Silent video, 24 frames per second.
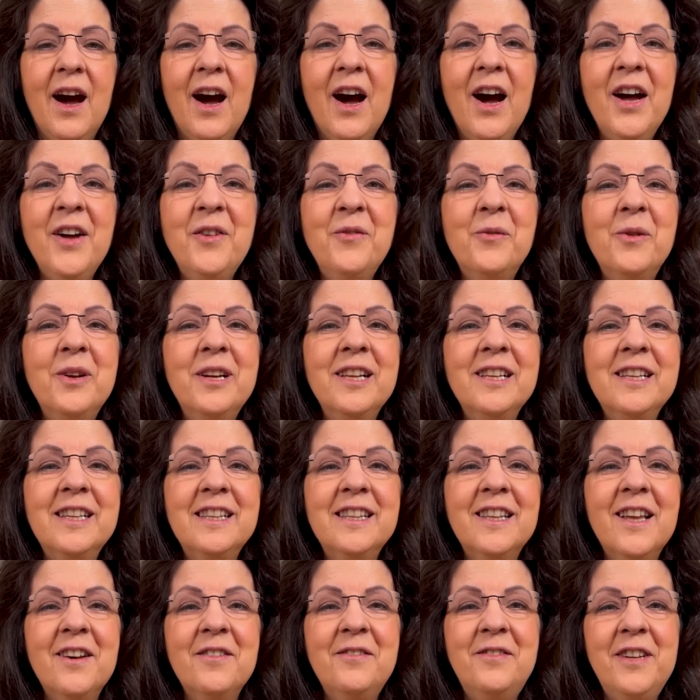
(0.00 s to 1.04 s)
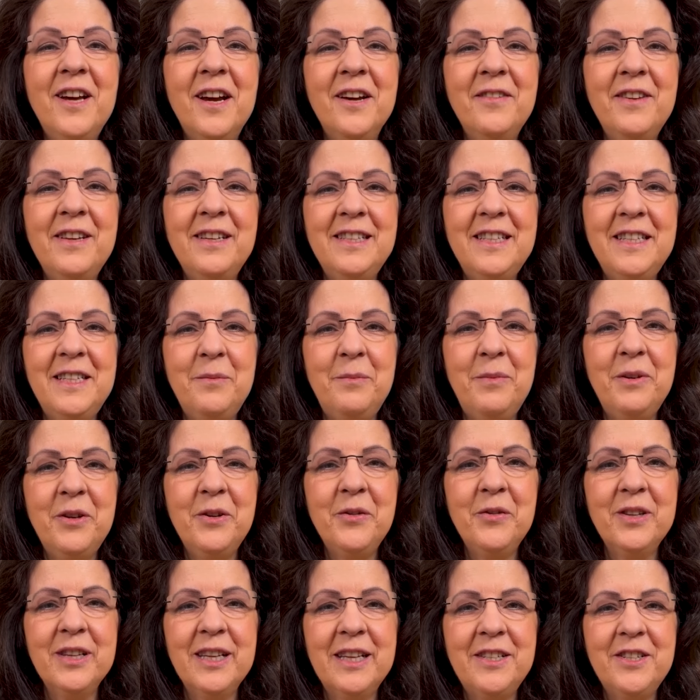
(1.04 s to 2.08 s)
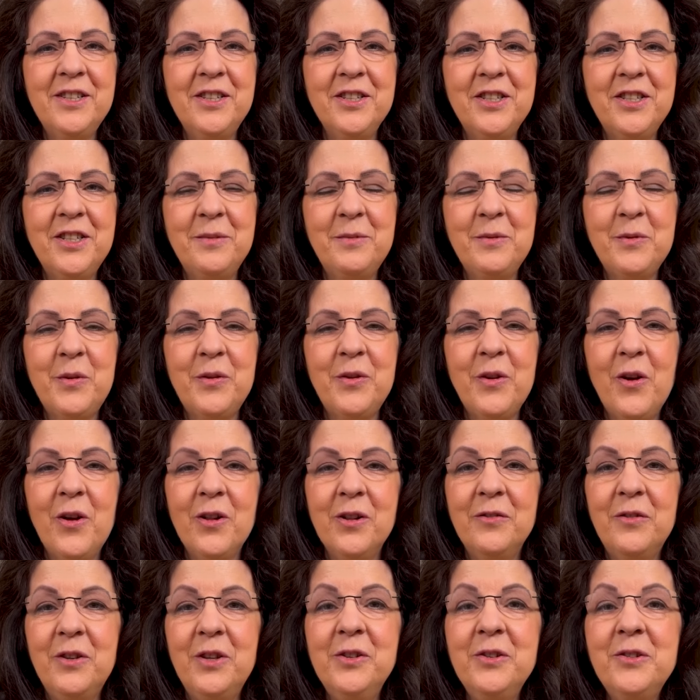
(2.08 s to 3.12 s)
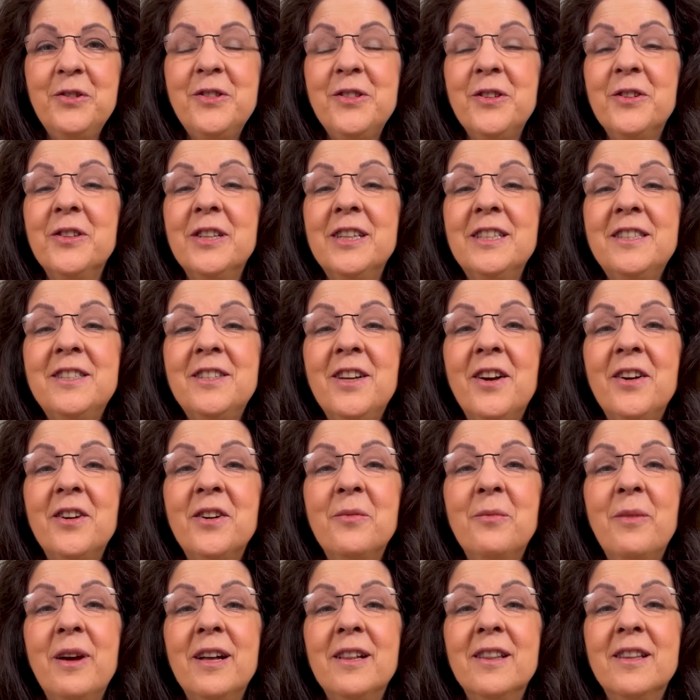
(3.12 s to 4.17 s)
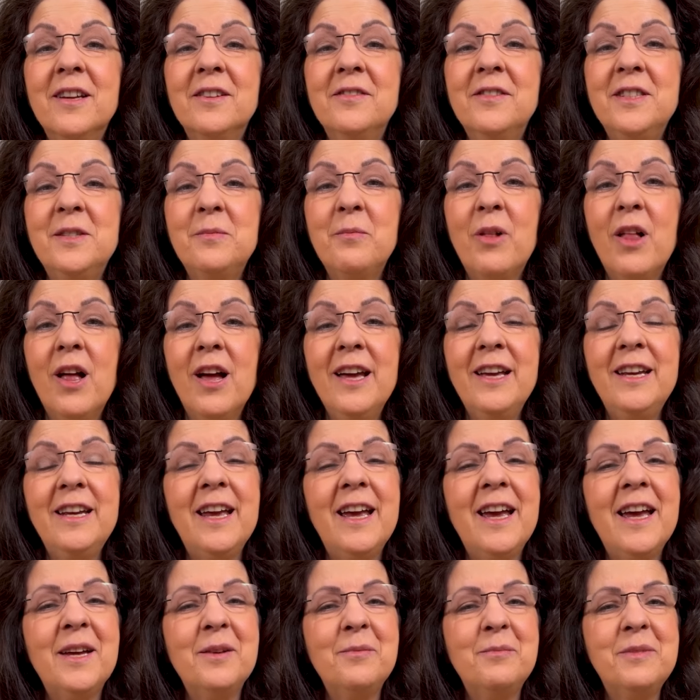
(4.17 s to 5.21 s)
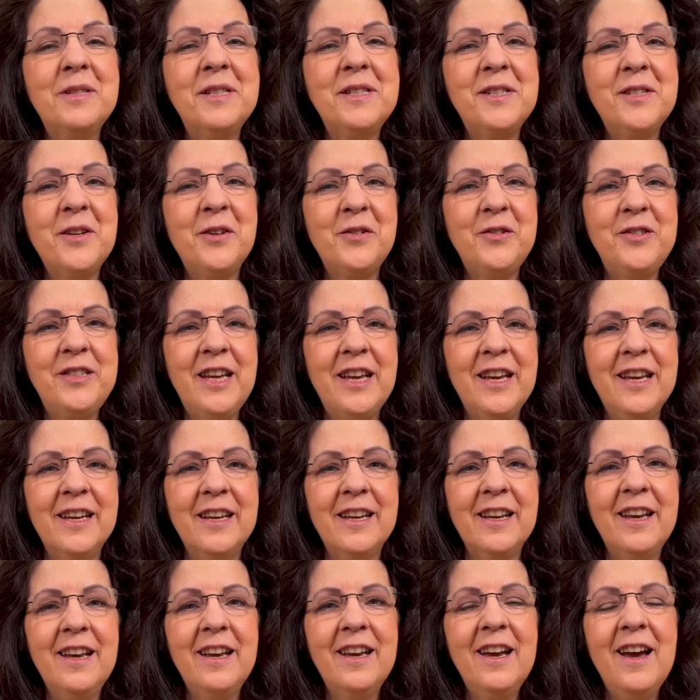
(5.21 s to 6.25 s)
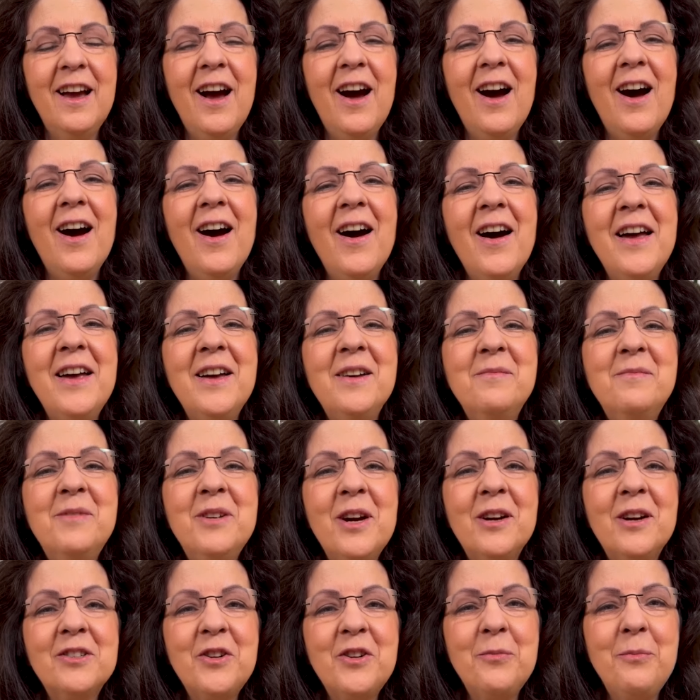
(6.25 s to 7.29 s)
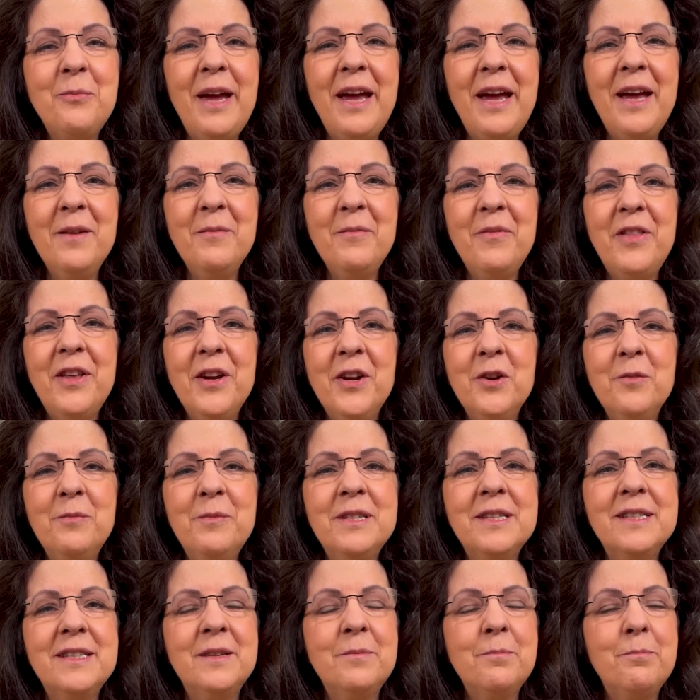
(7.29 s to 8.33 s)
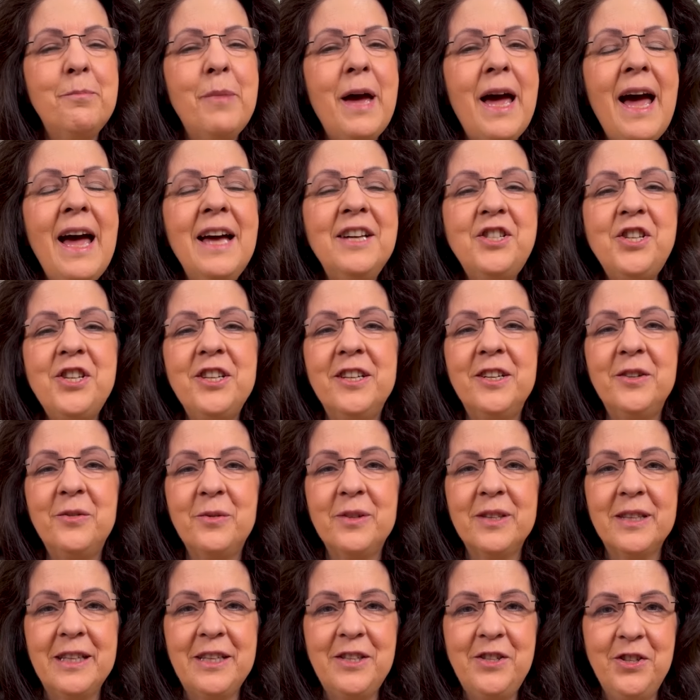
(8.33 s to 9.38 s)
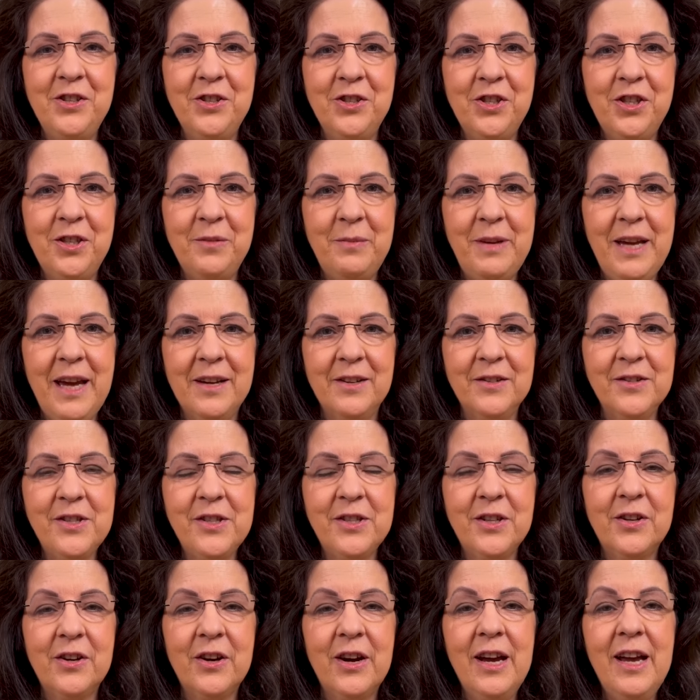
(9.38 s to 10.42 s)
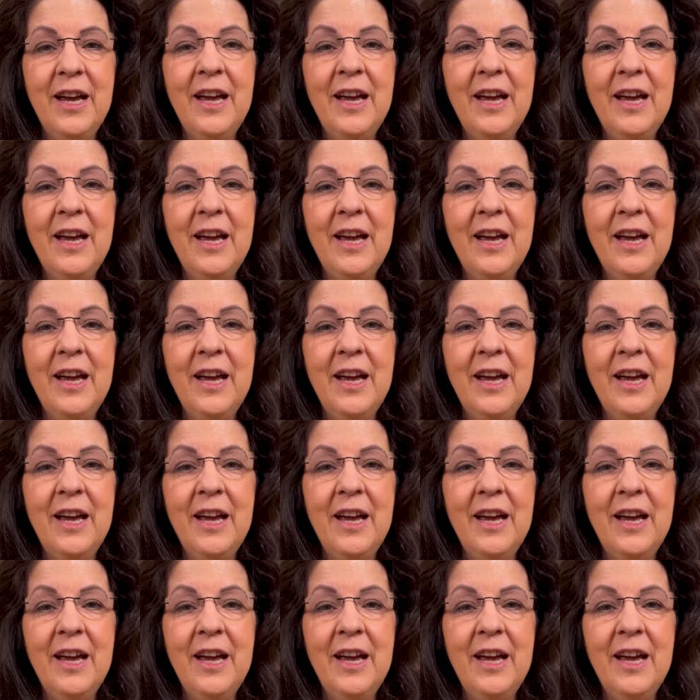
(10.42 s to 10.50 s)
I really love diving deep into relationships with all of you, so let's talk about Love is Blind, episode 10. Hi, I'm Dr. Pam, therapist and passionate relationship counselor,